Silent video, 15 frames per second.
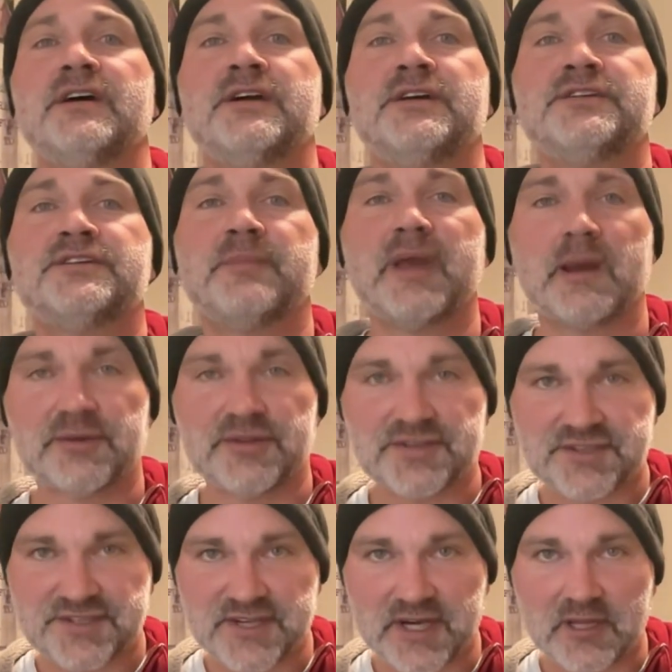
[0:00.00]
to be able to
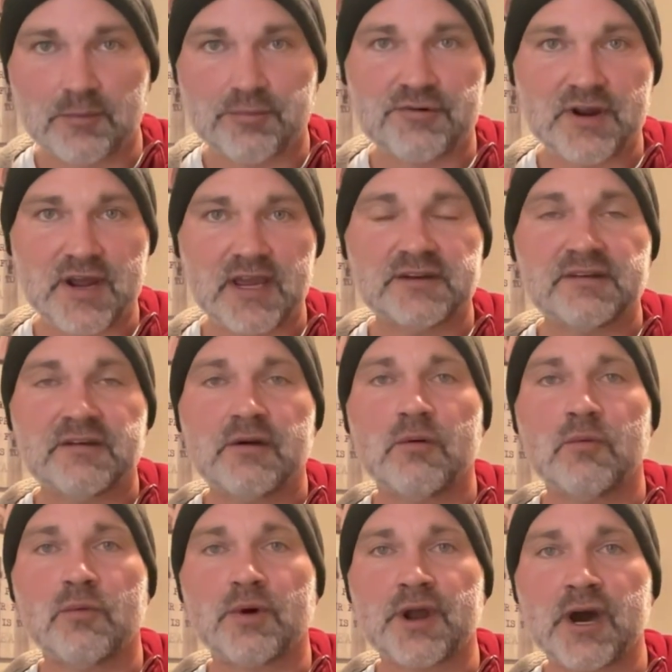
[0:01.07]
celebrate
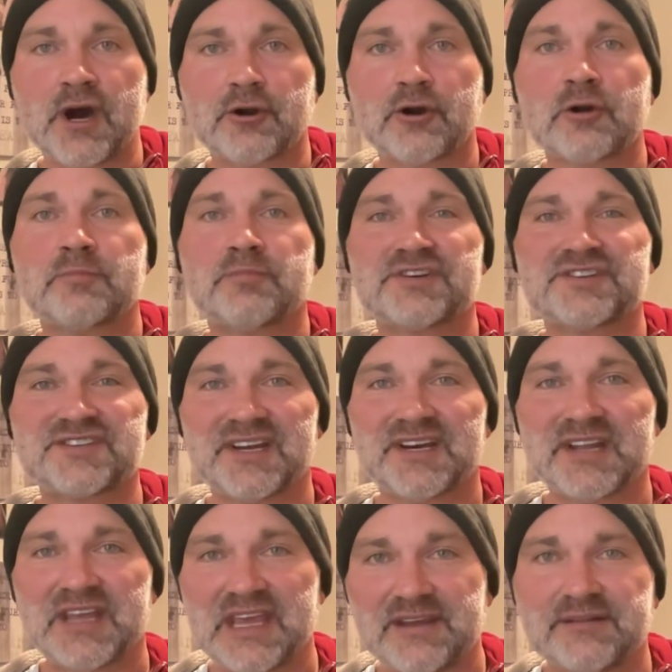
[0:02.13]
one hundred percent
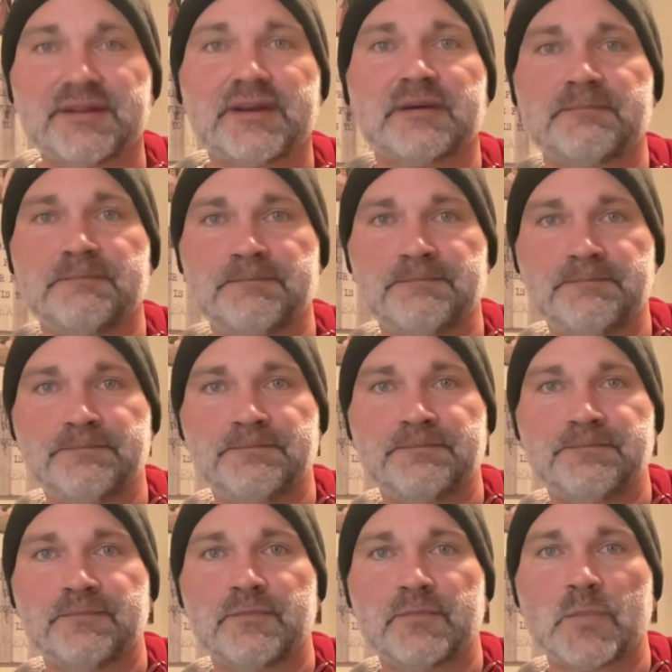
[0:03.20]
healing
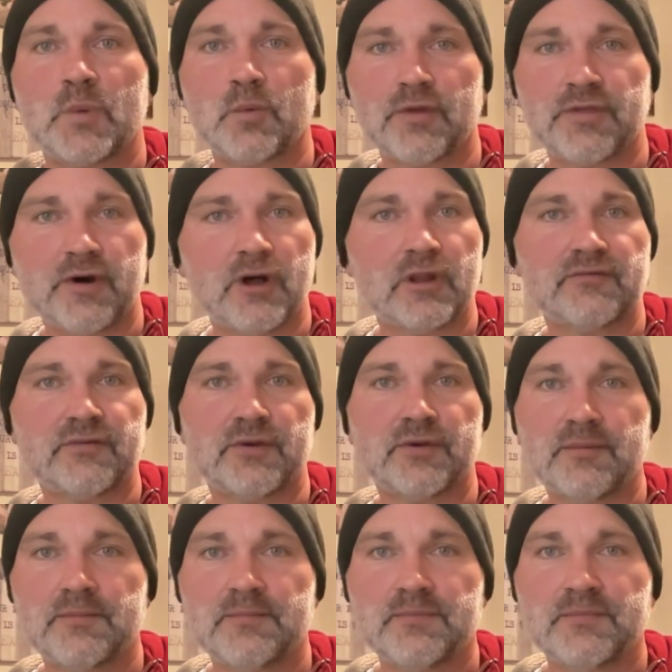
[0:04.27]
with all of you.
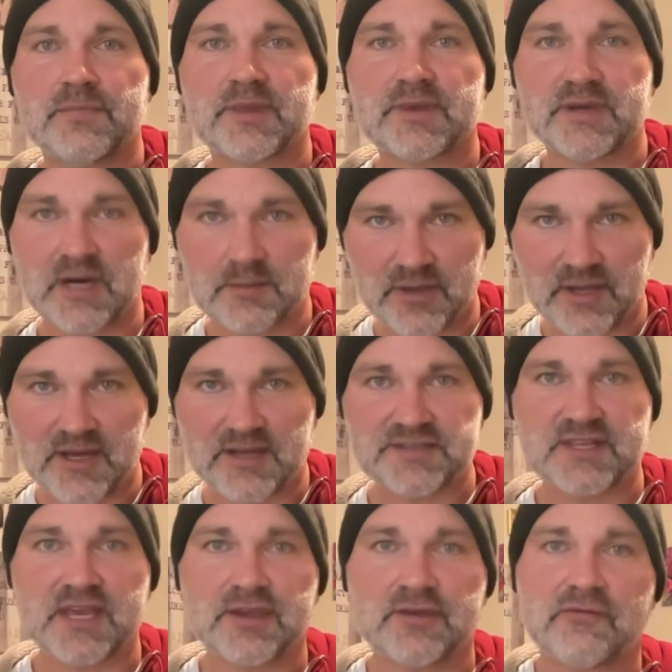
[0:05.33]
God bless.
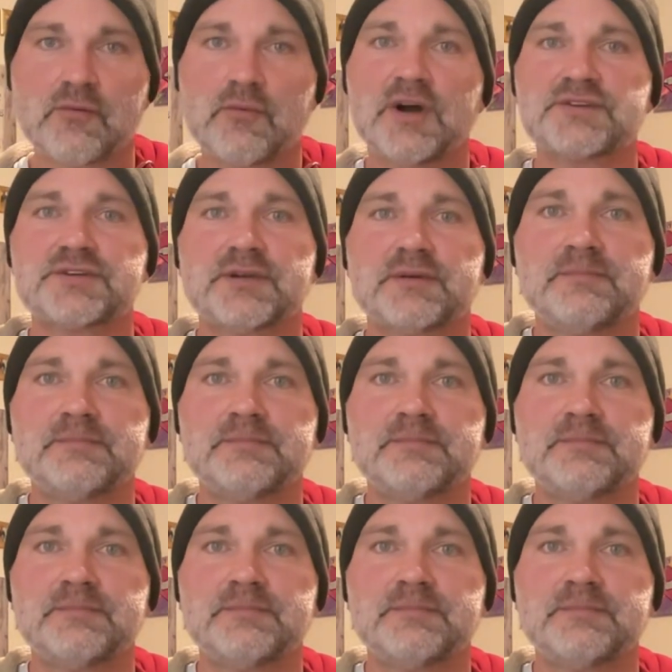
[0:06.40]
Thank you for watching.